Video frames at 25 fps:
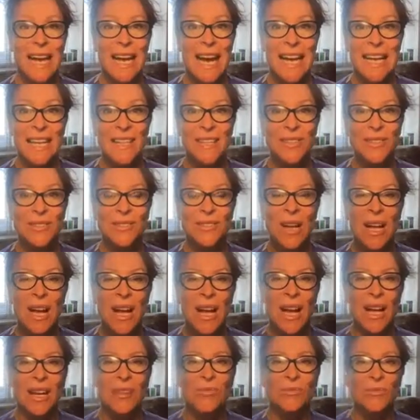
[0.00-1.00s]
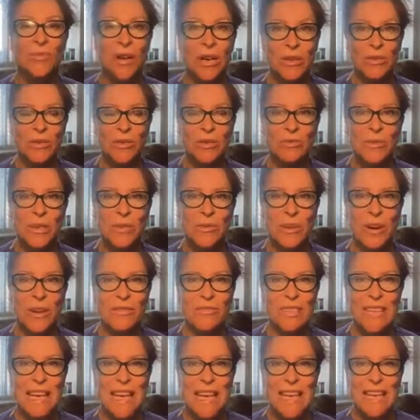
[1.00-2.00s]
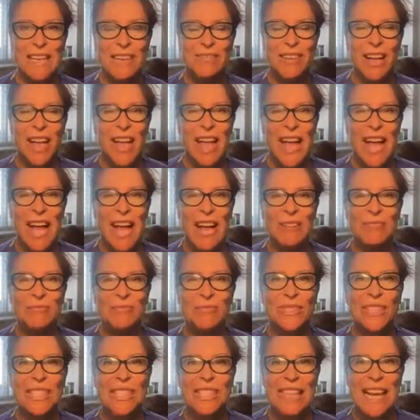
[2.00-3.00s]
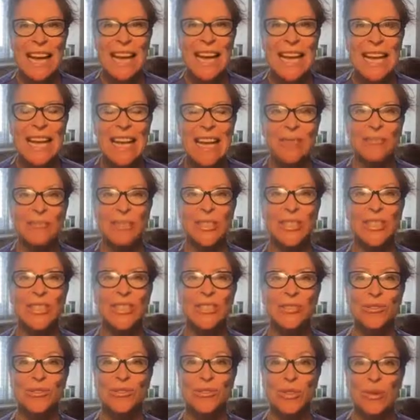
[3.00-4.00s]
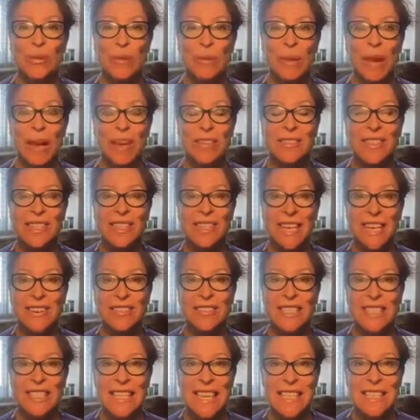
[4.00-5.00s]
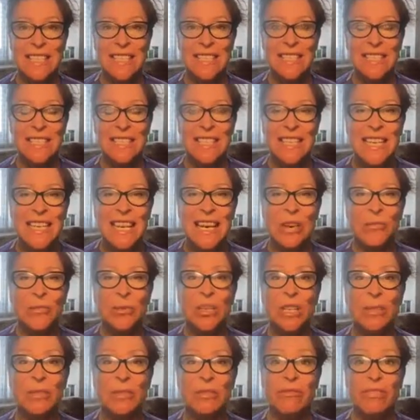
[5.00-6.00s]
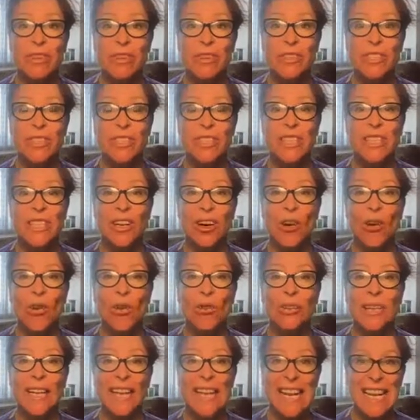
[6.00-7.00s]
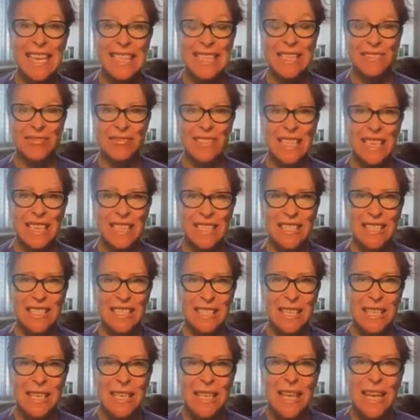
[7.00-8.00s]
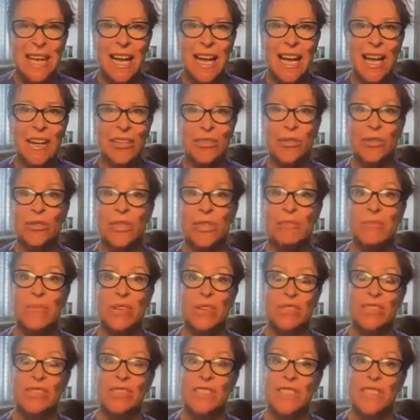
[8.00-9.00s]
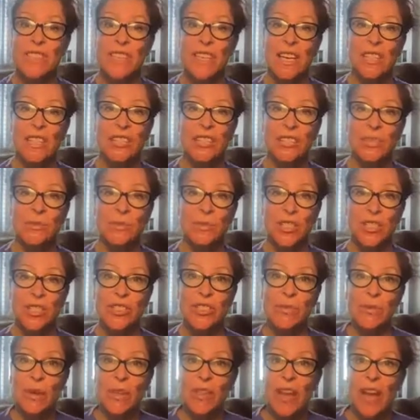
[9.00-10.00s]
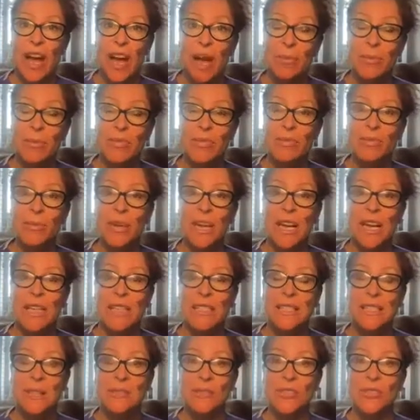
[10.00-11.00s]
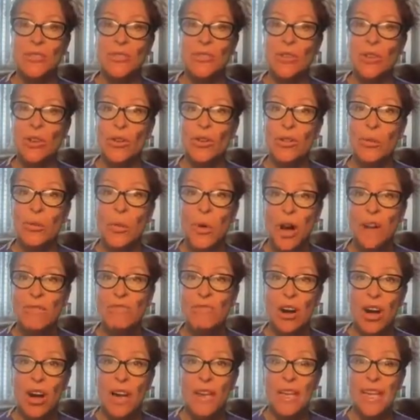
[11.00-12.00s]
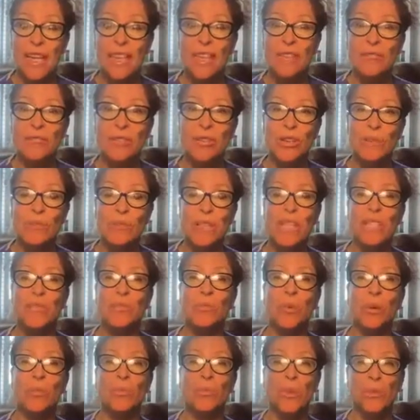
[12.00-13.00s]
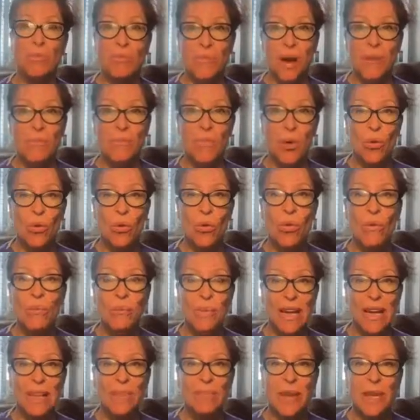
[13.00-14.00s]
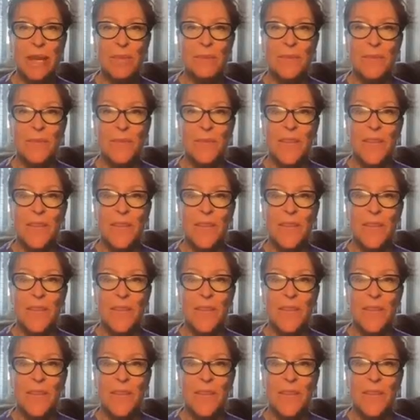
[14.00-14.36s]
Hello, welcome to Midwife Dave. Today I'm going to talk to you about Caesarean section. We're going to be focusing on elective section, not the emergency section, which is the one that happens when something's not gone quite right in the room and there's a problem with mum or baby.